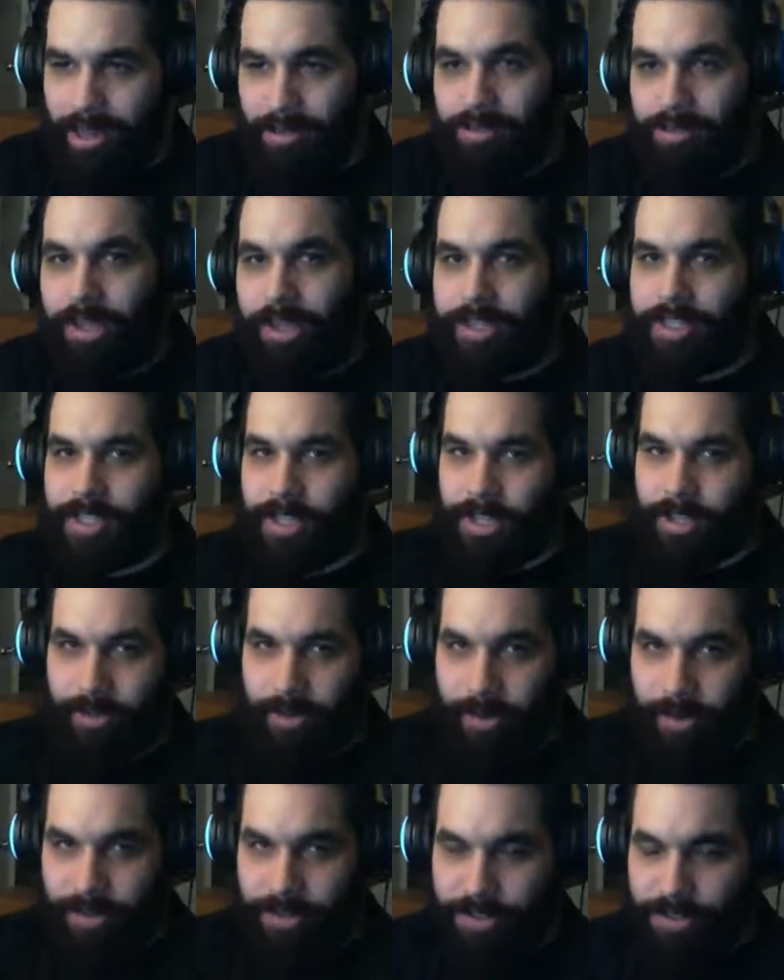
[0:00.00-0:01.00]
they'll listen to
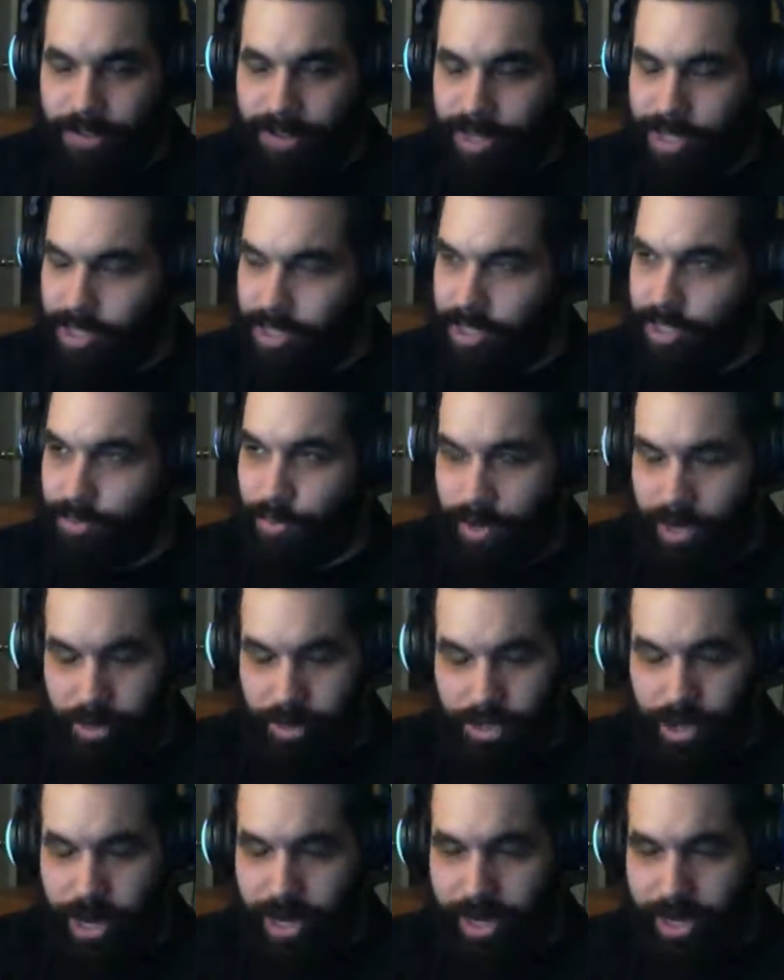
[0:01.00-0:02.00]
your instructions when you're
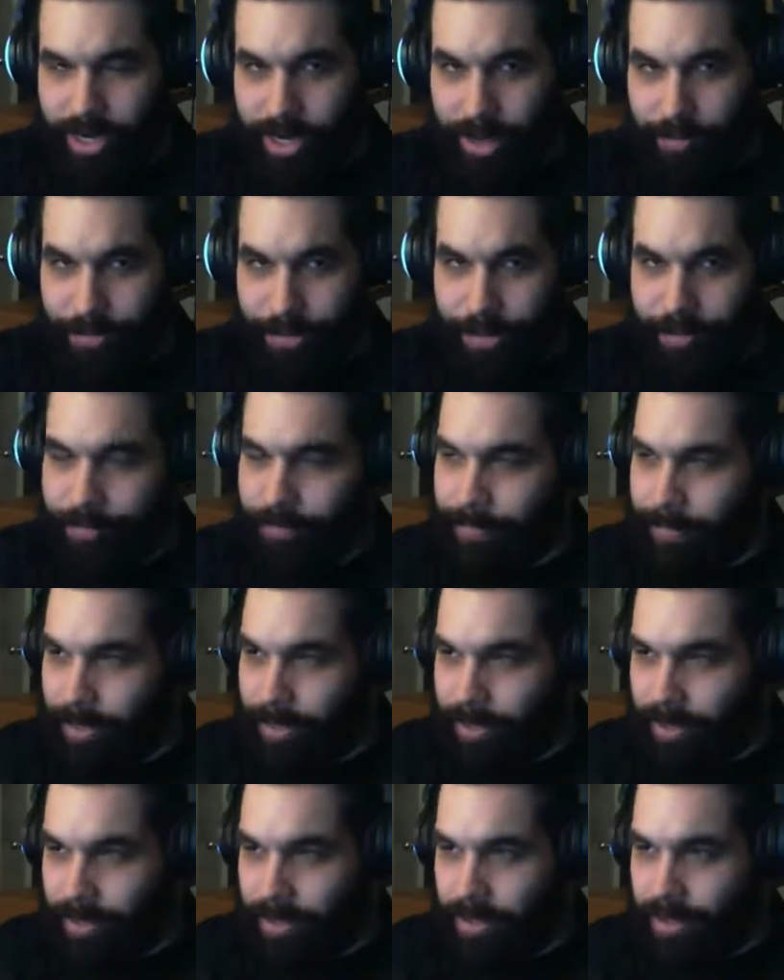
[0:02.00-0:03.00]
trying to help them,
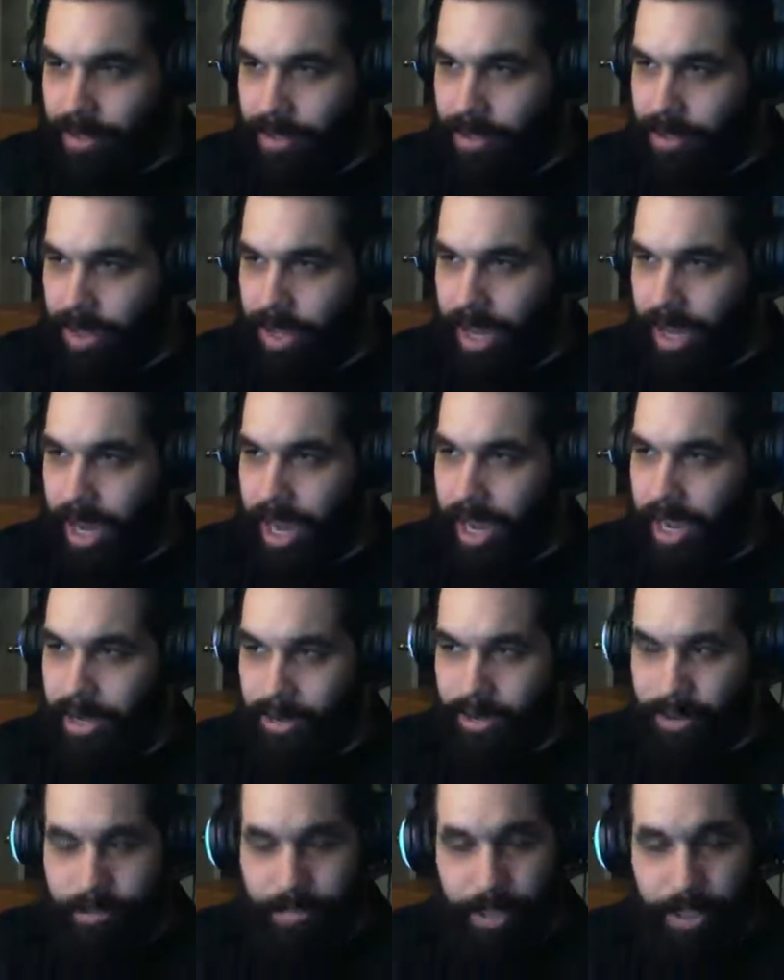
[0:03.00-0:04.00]

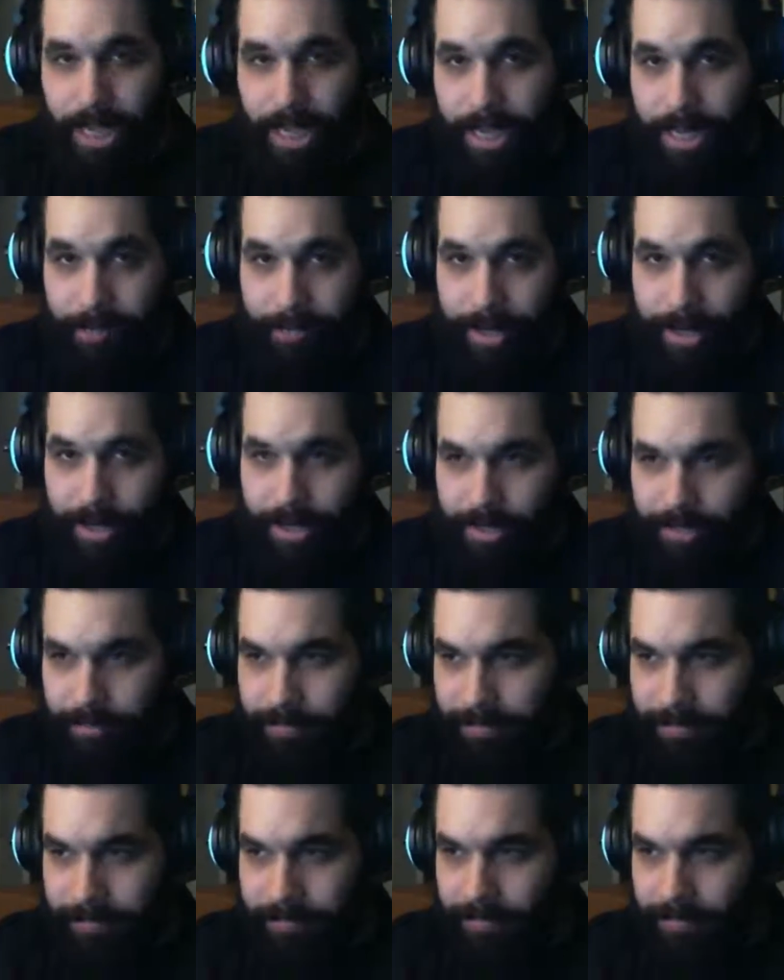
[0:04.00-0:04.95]
and they're polite about it.